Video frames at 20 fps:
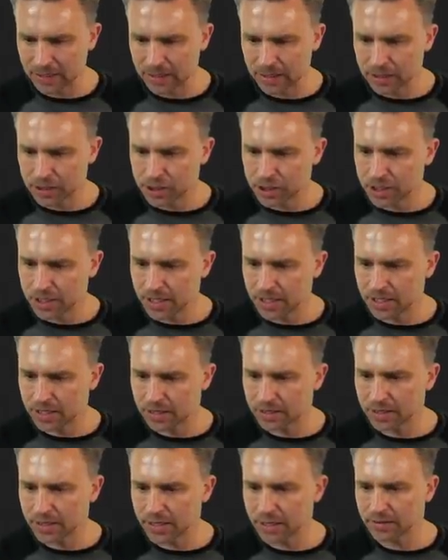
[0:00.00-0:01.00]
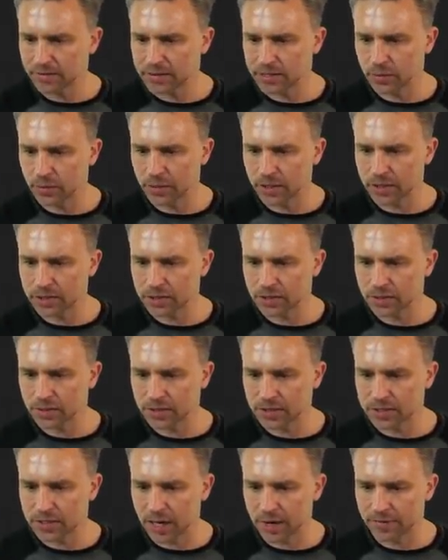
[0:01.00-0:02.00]
Cheek, leaves, and we can turn
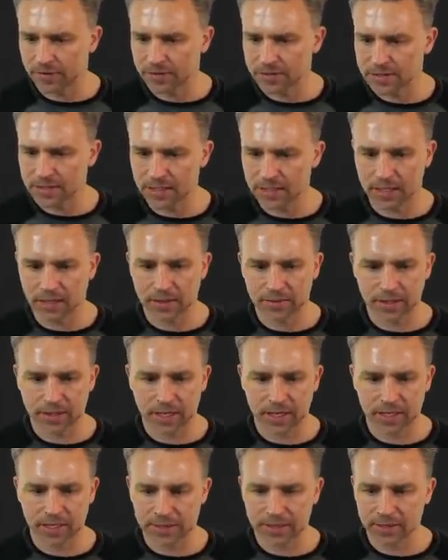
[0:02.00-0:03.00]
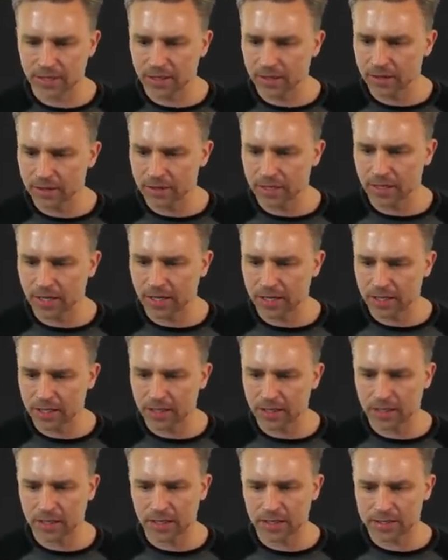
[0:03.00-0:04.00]
these off and see. Okay, okay,
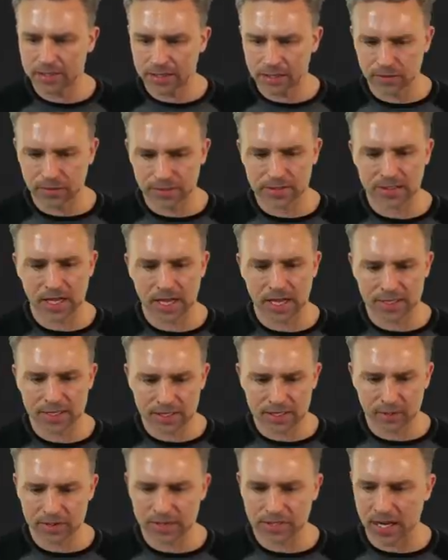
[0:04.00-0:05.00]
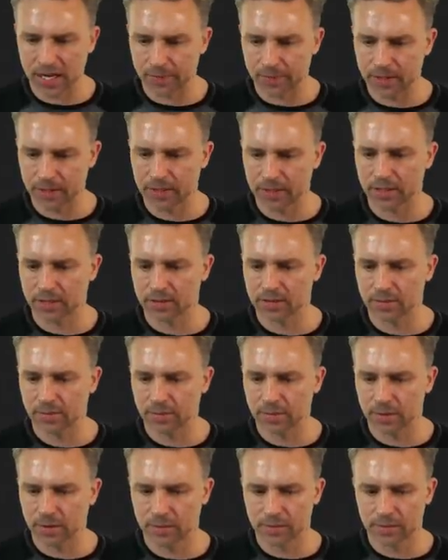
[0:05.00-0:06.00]
I see what's I see what's happening here.
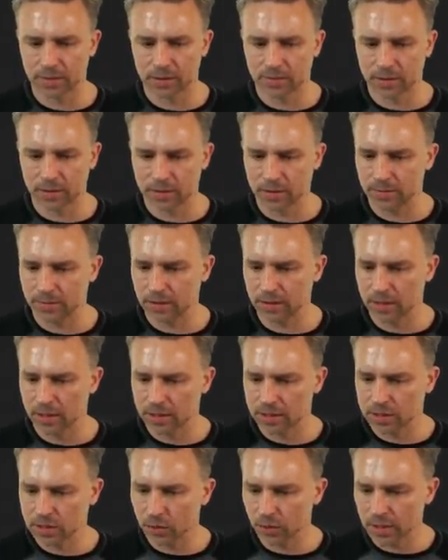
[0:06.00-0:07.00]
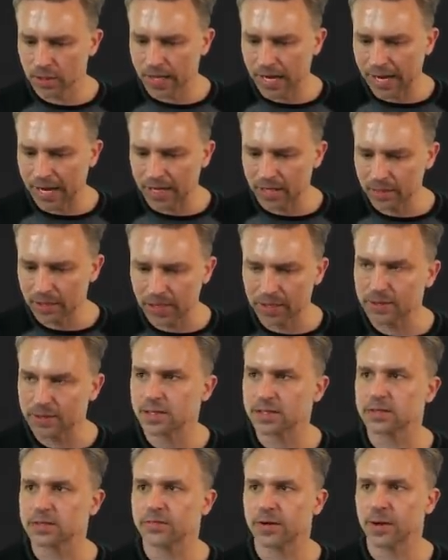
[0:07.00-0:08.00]
Boom, boom, boom. So we're gonna animate
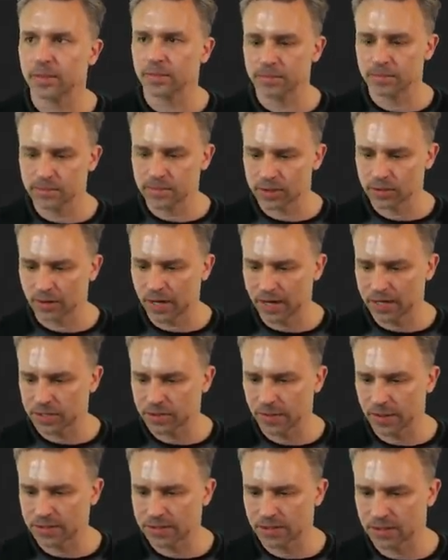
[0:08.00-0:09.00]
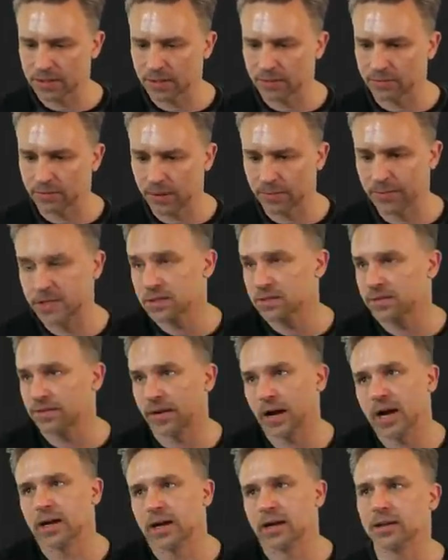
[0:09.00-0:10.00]
this from scratch, basically, from this
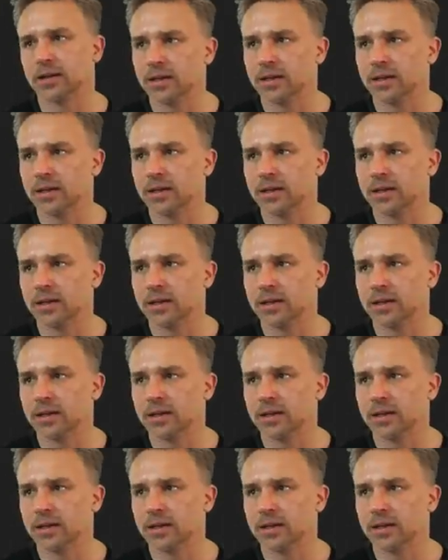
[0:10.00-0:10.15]
file.